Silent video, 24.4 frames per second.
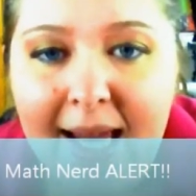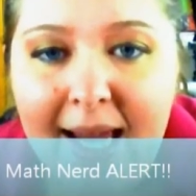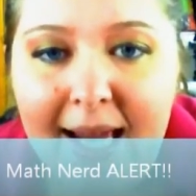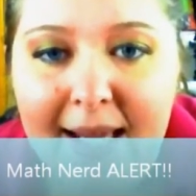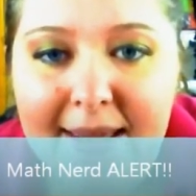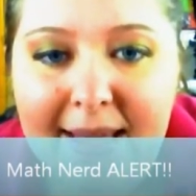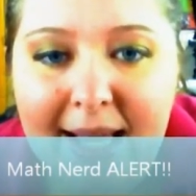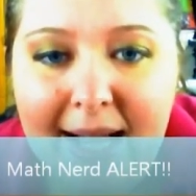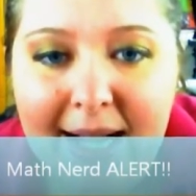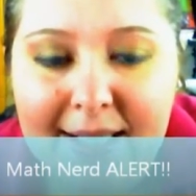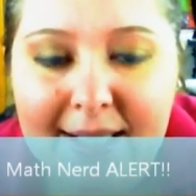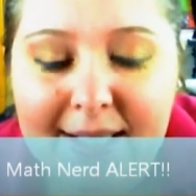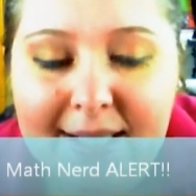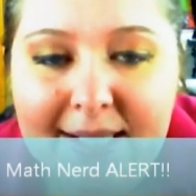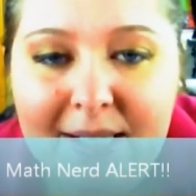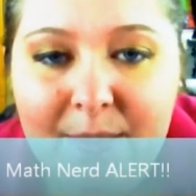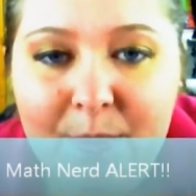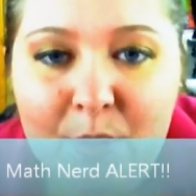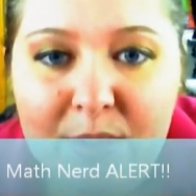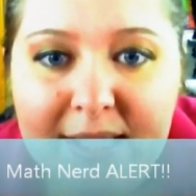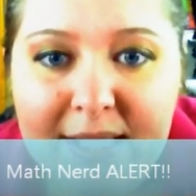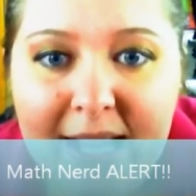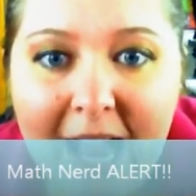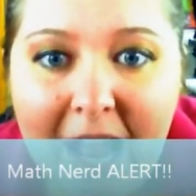And that is
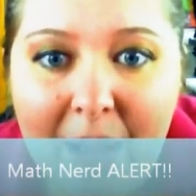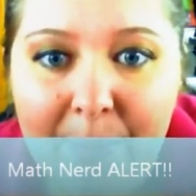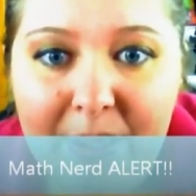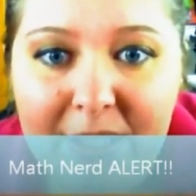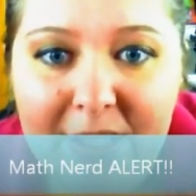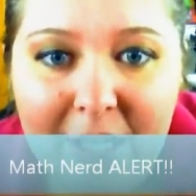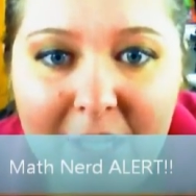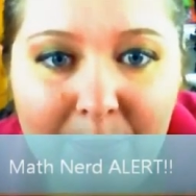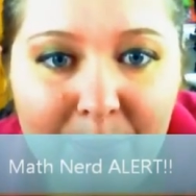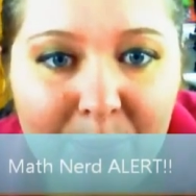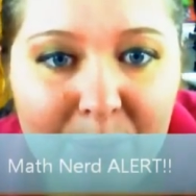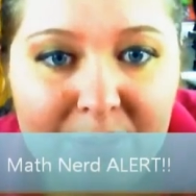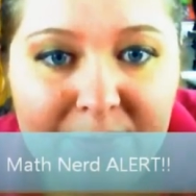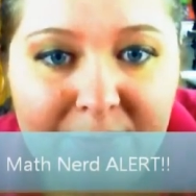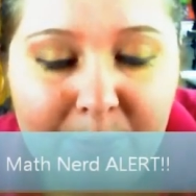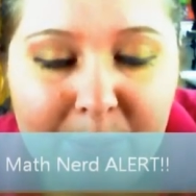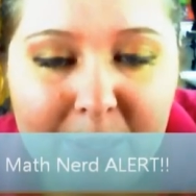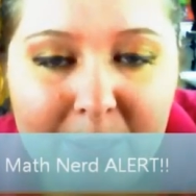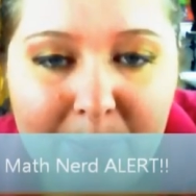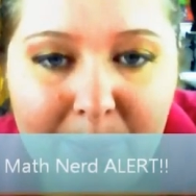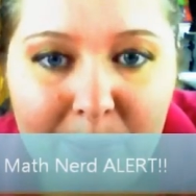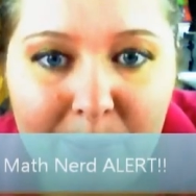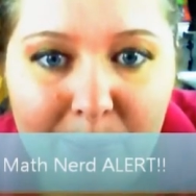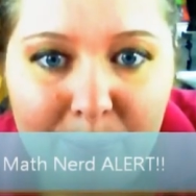the most common numbers for
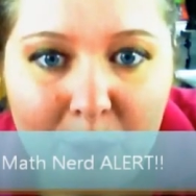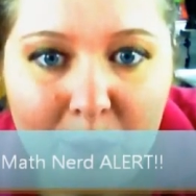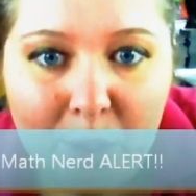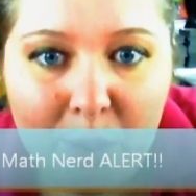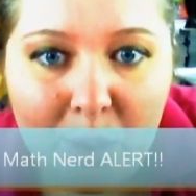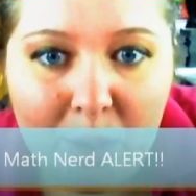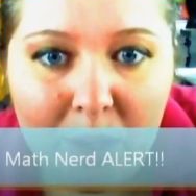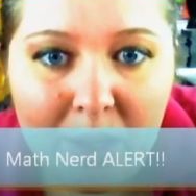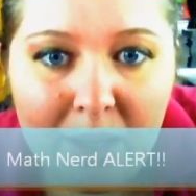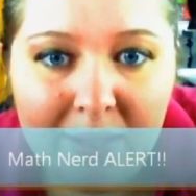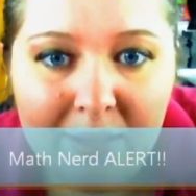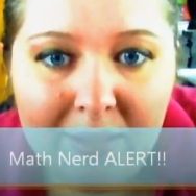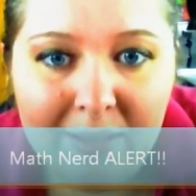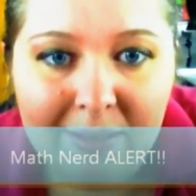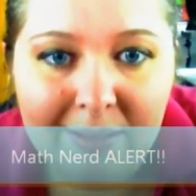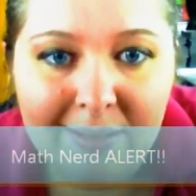people to roll.